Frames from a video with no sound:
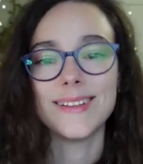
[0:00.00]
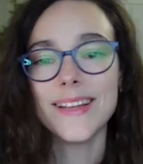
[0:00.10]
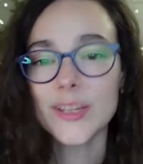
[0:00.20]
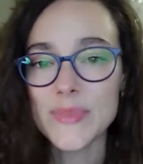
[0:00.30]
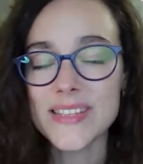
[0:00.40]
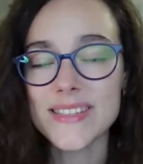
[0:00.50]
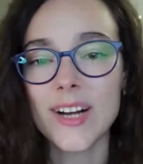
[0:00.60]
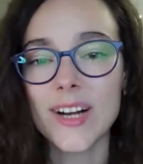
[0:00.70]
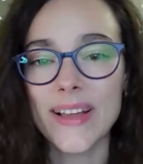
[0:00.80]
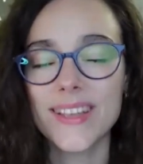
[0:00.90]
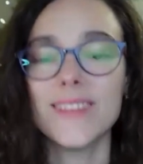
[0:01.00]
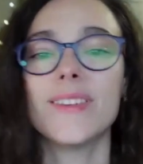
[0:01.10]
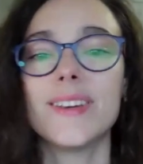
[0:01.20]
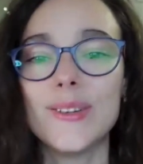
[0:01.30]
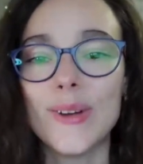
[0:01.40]
Let me start by
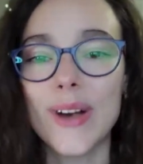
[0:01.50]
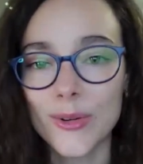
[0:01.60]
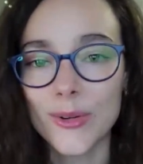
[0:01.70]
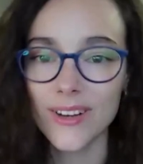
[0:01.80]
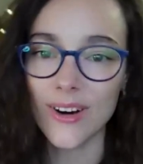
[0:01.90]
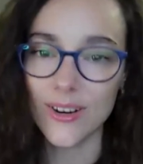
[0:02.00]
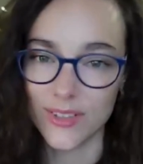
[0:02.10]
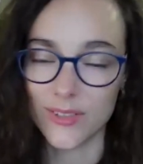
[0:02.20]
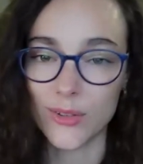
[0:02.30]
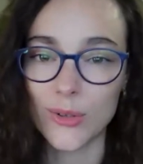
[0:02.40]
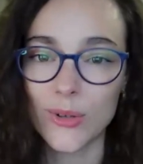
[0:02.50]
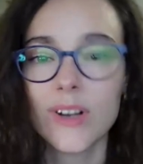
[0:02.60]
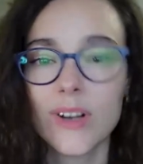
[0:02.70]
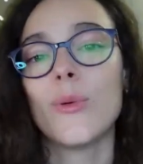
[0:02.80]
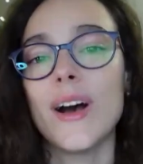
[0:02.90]
giving you a quick overview
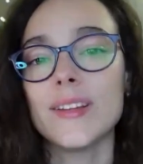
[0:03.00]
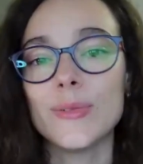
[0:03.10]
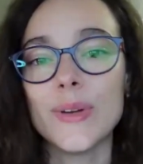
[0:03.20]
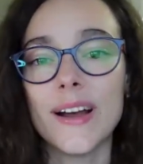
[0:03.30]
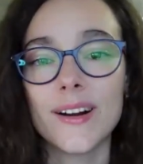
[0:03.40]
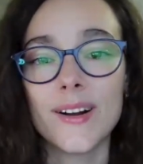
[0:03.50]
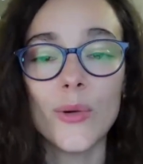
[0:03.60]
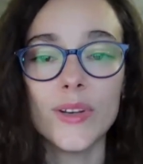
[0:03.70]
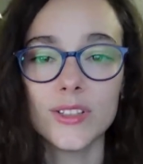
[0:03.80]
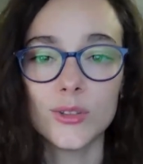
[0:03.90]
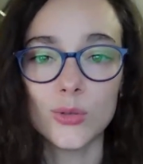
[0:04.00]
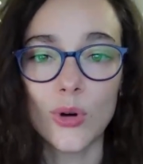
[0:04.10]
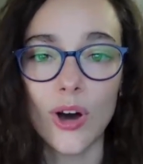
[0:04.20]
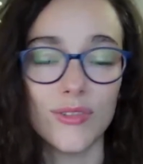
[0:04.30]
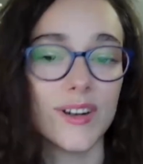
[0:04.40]
what we are going
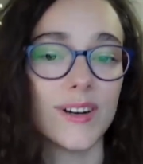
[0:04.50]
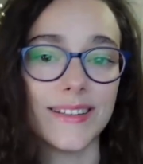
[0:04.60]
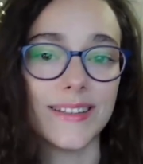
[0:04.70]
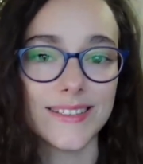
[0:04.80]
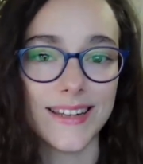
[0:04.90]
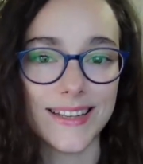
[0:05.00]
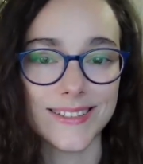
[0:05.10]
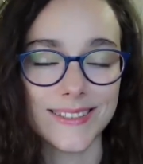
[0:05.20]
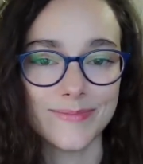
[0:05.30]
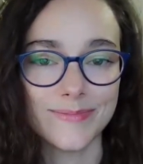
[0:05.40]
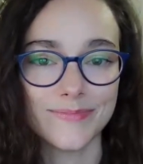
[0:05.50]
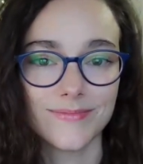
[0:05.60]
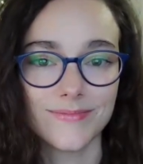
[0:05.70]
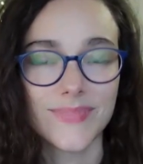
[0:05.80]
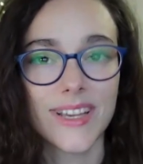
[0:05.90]
to cover in this lesson.
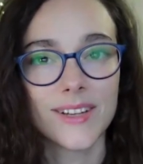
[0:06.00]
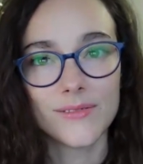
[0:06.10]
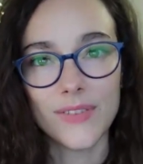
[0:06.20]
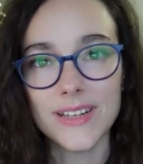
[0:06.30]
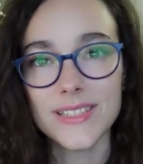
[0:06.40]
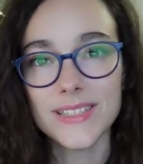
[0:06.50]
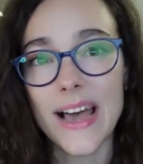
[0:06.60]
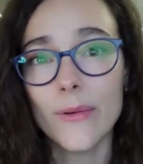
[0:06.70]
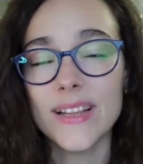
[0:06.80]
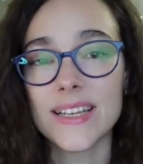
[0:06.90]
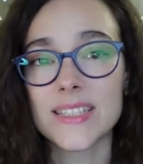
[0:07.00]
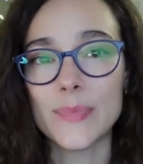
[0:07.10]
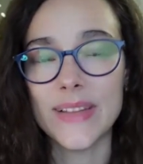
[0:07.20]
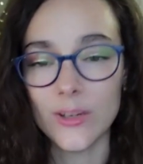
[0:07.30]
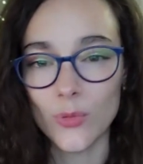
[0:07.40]
First, I will
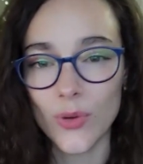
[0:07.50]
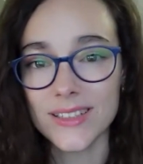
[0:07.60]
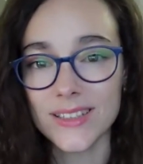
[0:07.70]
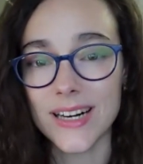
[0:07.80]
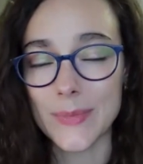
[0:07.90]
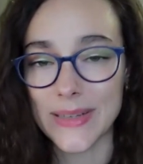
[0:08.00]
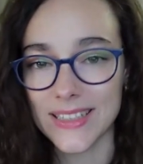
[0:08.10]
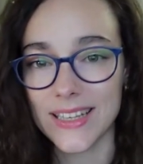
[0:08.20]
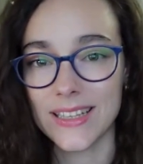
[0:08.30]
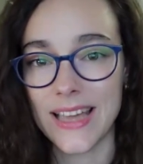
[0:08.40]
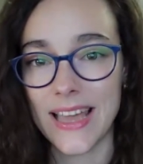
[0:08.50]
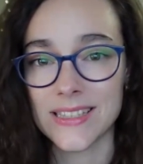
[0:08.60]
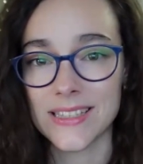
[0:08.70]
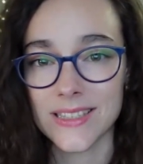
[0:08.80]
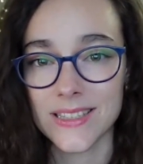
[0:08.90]
explain what grammatical
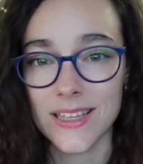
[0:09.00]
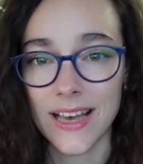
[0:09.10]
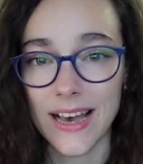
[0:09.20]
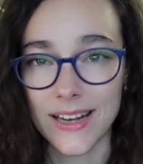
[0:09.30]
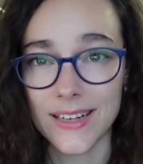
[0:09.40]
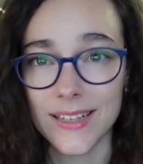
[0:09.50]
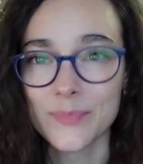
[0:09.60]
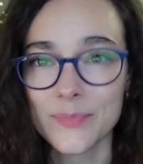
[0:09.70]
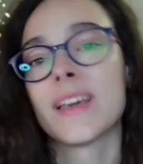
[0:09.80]
cases are.